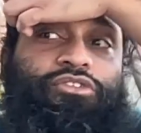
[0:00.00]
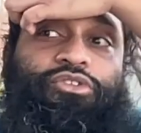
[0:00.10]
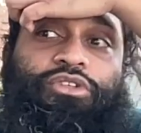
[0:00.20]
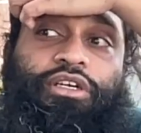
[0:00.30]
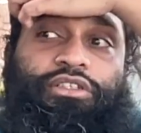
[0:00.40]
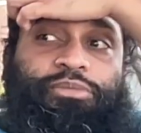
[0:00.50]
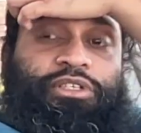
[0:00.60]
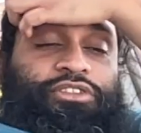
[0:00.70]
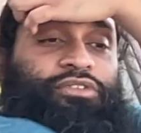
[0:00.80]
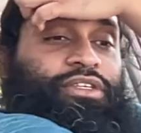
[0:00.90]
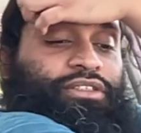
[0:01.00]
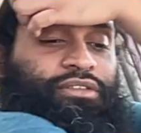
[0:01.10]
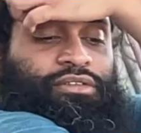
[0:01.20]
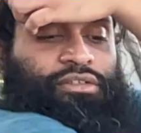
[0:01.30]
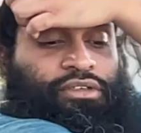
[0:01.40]
dude. yeah,
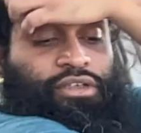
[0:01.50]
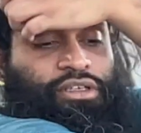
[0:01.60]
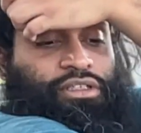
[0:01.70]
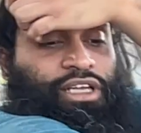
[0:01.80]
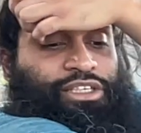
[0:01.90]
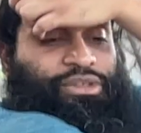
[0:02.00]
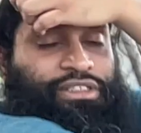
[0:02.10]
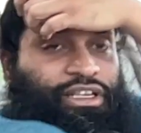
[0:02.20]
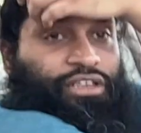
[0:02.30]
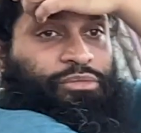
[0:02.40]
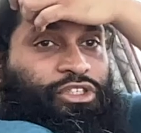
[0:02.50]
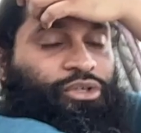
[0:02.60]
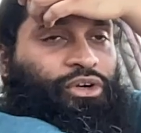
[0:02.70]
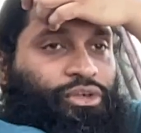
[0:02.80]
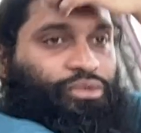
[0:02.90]
Chick Fil A. That's why it's telling me to go.